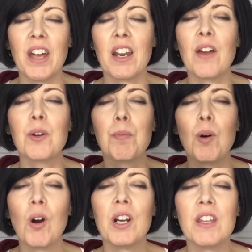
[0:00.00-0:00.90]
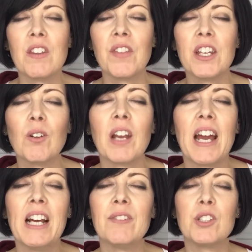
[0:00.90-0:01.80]
that other party that they don't
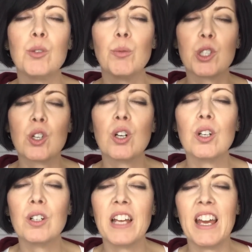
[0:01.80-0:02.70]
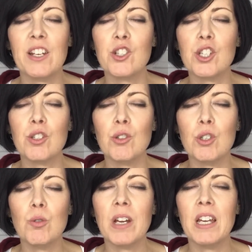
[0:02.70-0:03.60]
have to return energy to
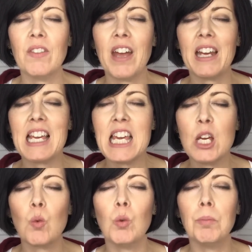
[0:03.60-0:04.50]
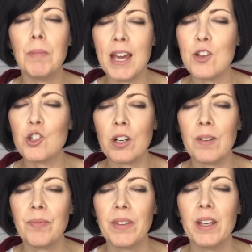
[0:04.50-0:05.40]
you in that equal
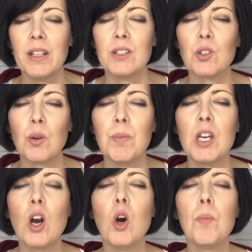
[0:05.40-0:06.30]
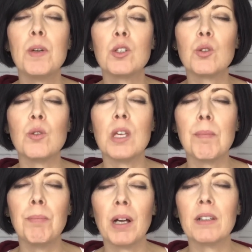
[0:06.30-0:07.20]
measure. So be open to
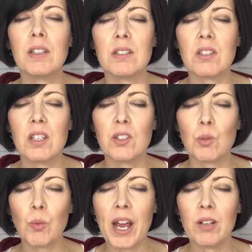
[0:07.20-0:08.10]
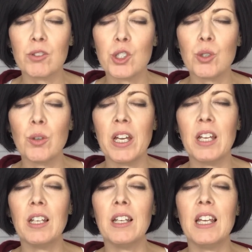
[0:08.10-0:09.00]
the abundance that is around you
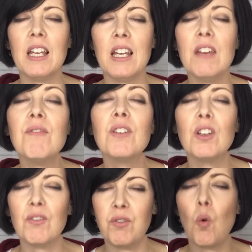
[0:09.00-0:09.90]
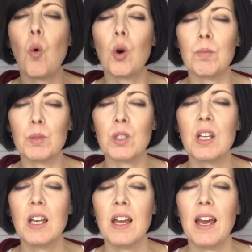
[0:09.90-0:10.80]
in infinite
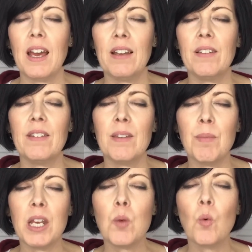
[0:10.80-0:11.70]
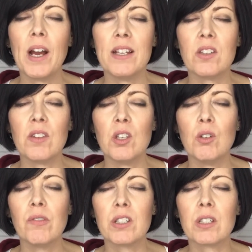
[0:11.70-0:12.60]
forms and the many ways that
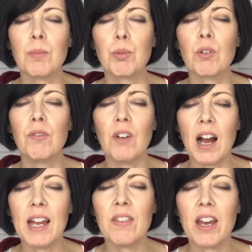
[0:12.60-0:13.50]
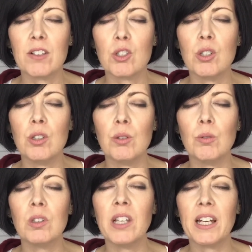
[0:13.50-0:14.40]
the universe can provide that to
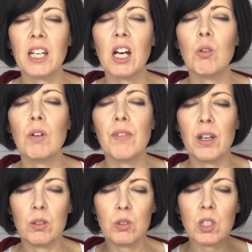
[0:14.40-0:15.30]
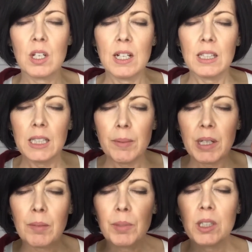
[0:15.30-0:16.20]
you. Let go of those
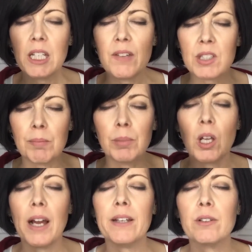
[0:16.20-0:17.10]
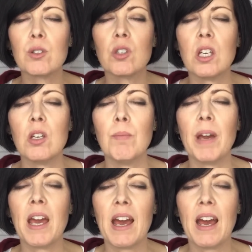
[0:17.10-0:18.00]
limiting beliefs and blinders that you
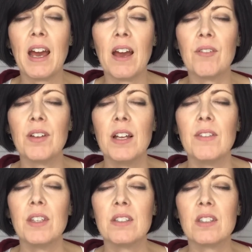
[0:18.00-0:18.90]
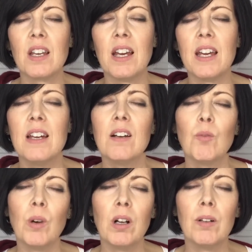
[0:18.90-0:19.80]
may have that say,
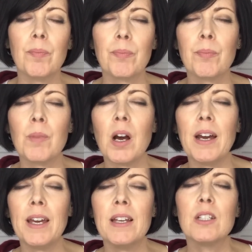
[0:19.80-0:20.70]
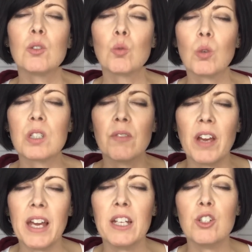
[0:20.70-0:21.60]
well, my source
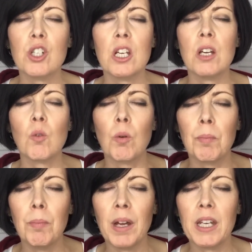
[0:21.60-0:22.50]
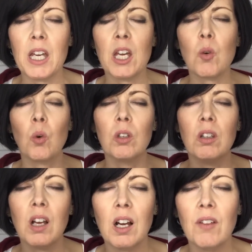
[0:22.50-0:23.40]
of energy or money or
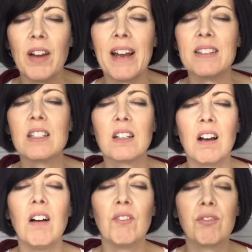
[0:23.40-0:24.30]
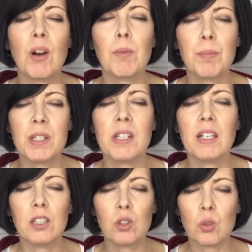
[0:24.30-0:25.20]
love has to come from a
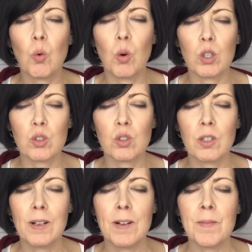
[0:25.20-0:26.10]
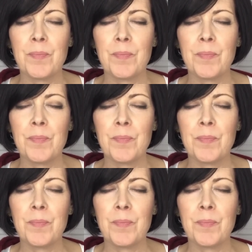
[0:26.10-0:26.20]
particular source